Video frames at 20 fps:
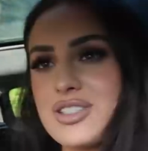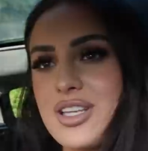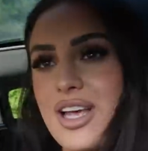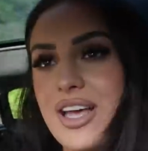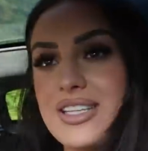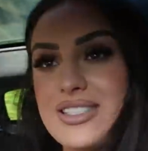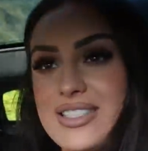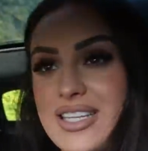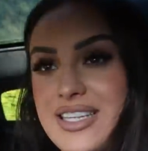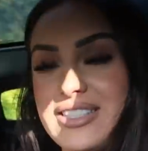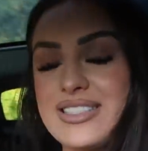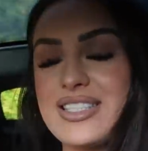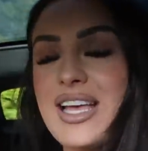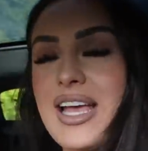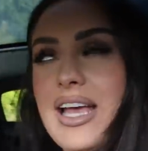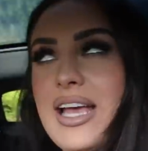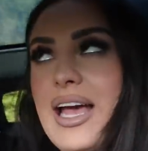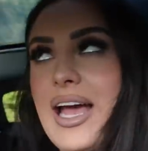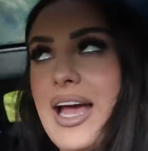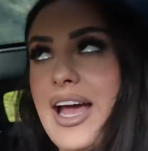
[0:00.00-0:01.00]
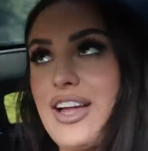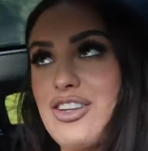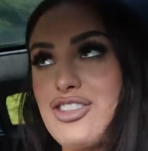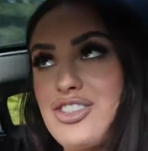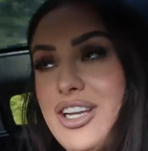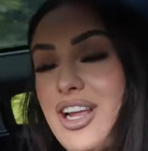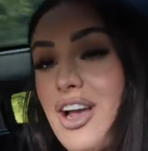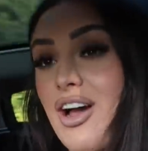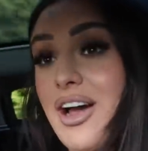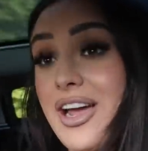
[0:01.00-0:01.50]
sizes.
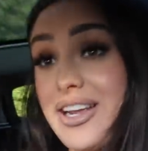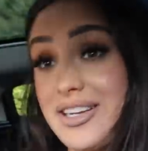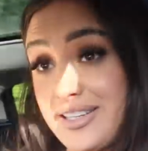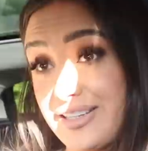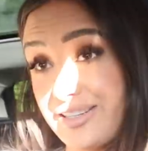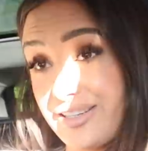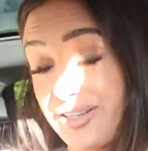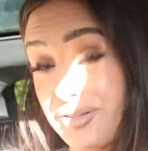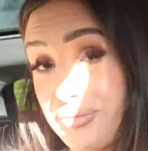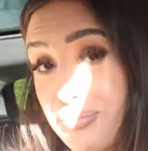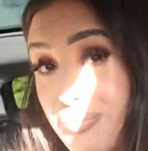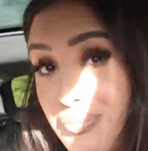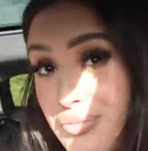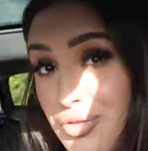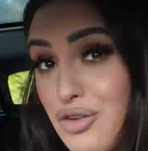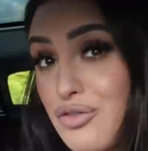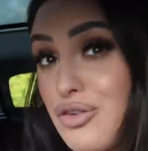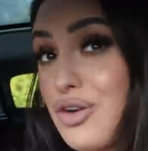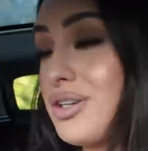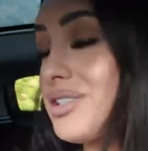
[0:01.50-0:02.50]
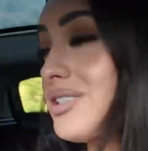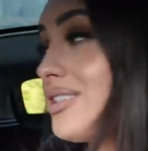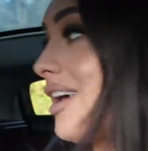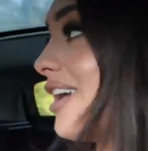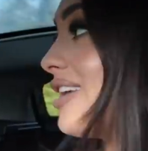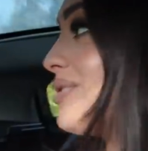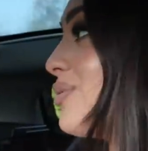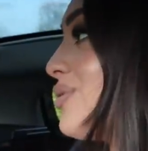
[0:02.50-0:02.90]
Actually, I didn't. The wrong size